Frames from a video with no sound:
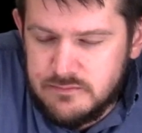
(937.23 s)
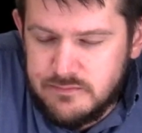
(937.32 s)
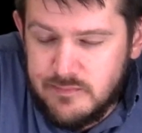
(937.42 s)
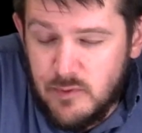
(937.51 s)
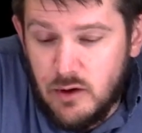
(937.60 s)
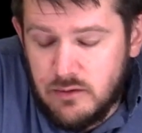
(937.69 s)

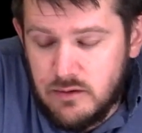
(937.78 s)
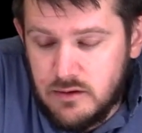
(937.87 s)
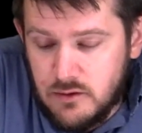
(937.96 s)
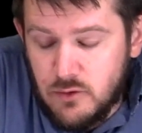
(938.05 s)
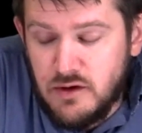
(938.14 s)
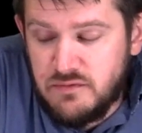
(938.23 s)
well,
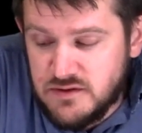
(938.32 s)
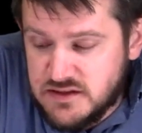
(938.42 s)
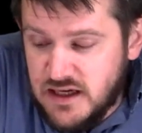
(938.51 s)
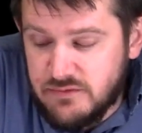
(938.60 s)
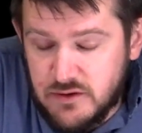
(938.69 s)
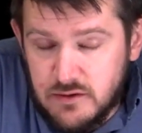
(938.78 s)
grief is
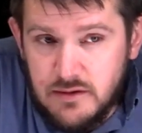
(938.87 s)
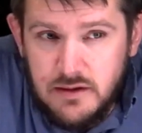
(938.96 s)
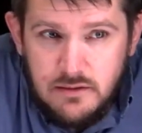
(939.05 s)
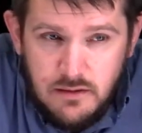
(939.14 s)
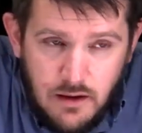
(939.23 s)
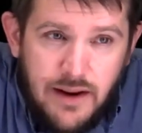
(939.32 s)
definitely
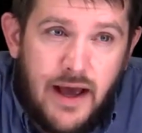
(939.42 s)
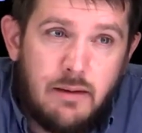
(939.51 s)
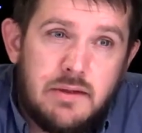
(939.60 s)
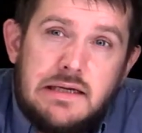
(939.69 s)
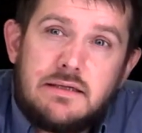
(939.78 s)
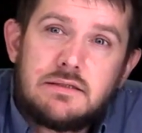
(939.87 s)

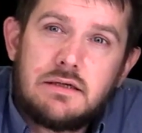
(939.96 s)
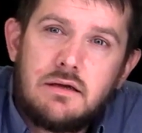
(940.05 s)
unhappiness,